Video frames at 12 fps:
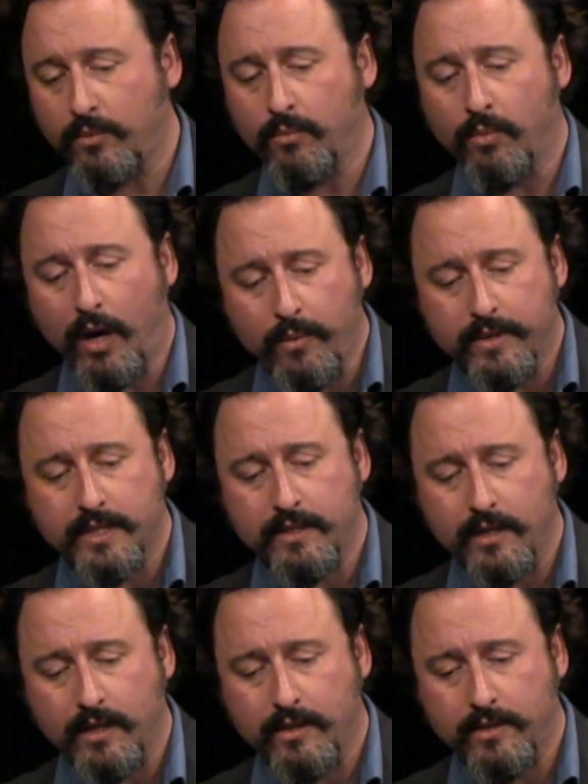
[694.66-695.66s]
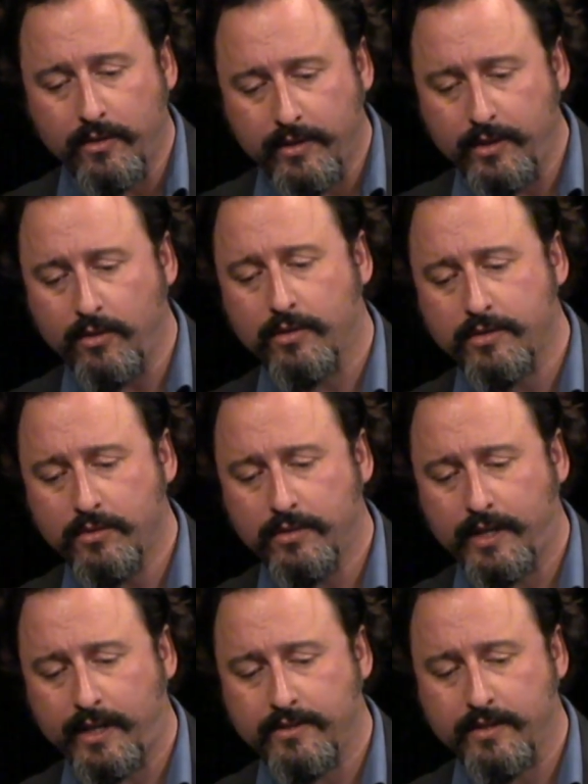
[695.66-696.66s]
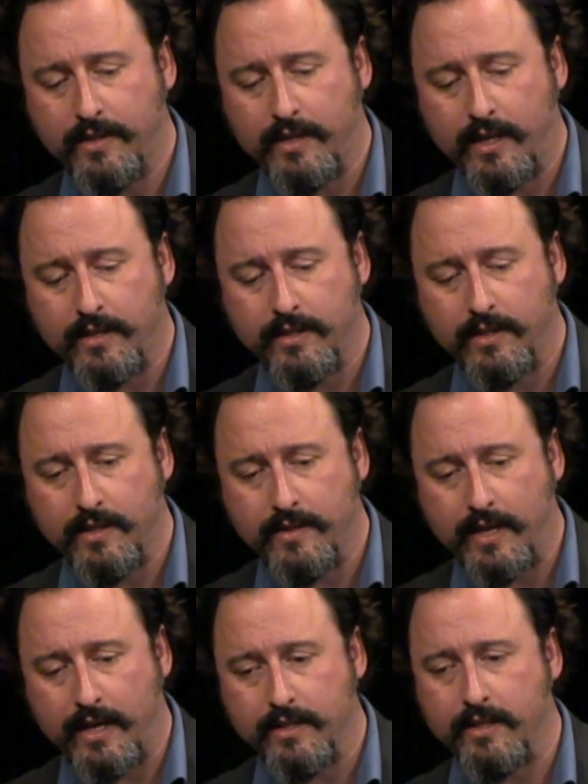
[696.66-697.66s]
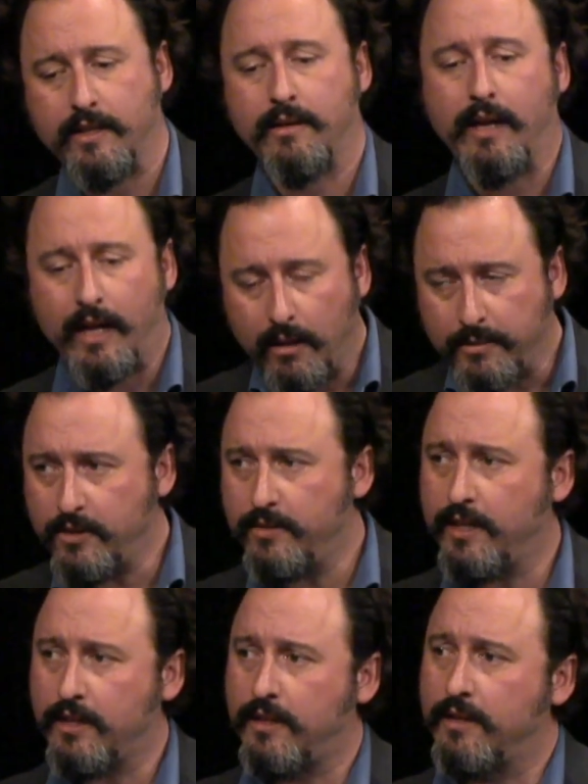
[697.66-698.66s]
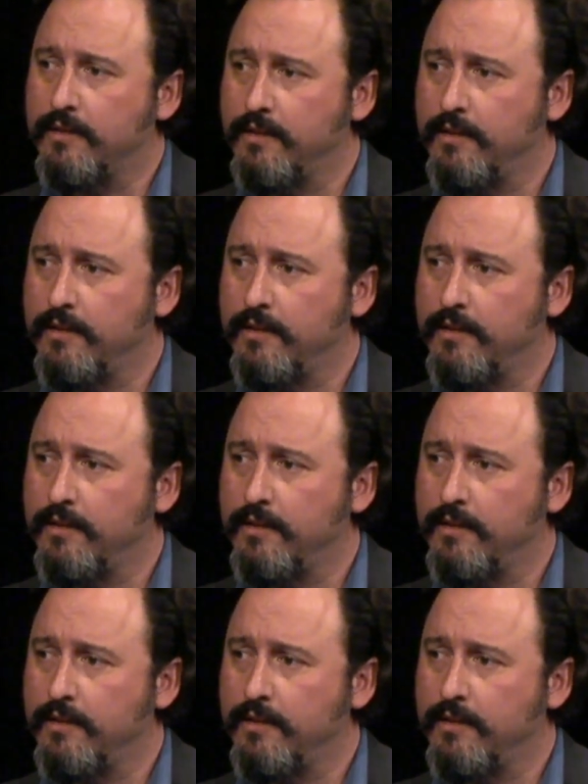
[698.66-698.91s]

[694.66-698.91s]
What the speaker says: What was it during your school days that helped you get along?